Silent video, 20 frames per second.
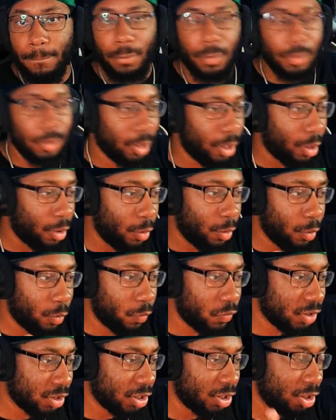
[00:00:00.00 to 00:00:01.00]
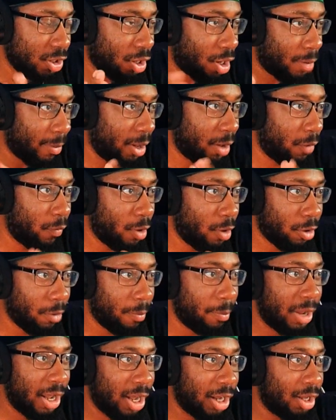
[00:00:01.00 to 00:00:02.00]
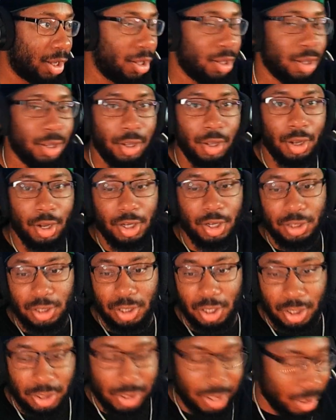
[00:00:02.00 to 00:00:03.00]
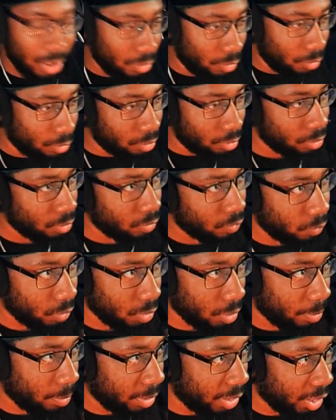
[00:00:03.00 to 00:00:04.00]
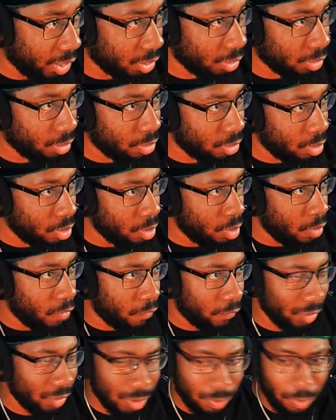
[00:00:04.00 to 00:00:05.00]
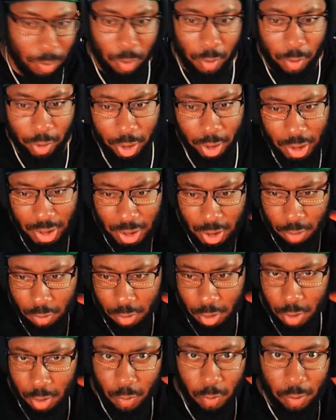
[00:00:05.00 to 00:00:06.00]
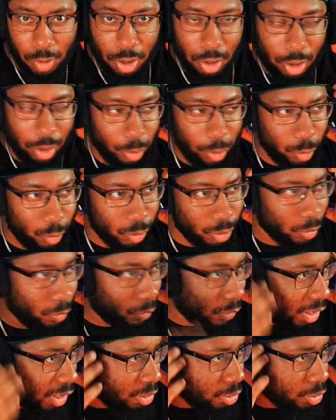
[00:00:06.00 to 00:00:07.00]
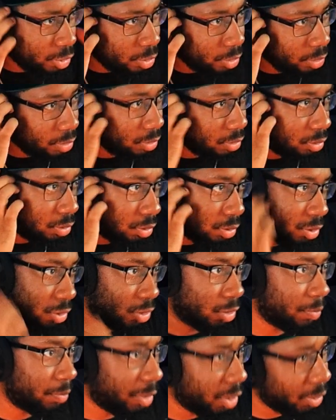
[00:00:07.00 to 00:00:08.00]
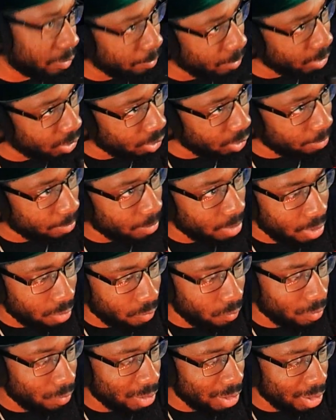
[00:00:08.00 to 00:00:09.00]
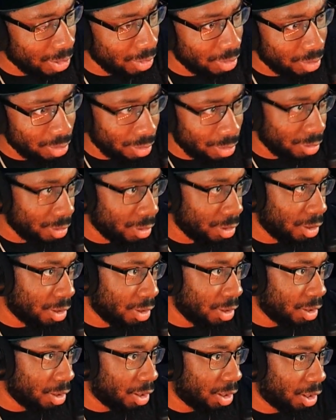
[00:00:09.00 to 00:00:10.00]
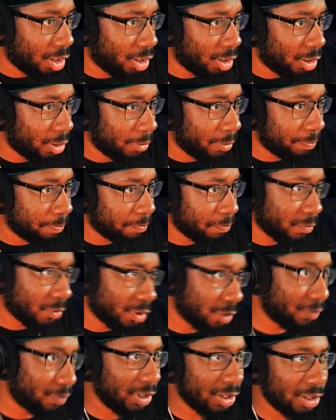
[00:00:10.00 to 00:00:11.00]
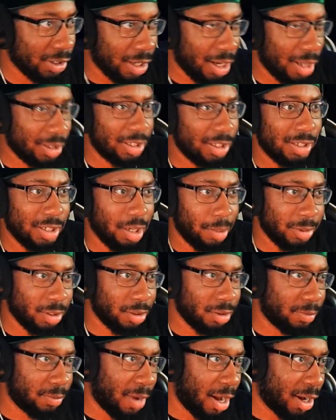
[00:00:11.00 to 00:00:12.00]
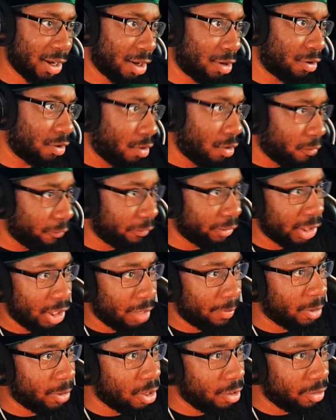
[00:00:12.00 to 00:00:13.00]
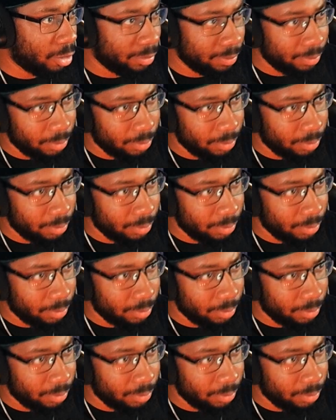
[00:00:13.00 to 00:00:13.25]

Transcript: Yo, what's good, y'all, man? Welcome back to the channel. We are back for some more Go-Go Loser Ranger. It's been a minute, I'm not gonna lie. About to knock these episodes back out. Hopefully, I'm caught up